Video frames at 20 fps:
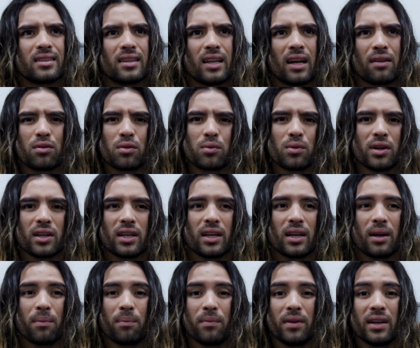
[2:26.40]
never
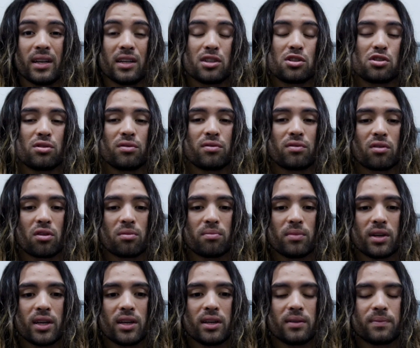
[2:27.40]
really a, an issue for
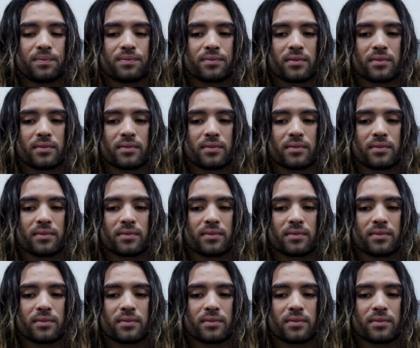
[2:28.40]
me.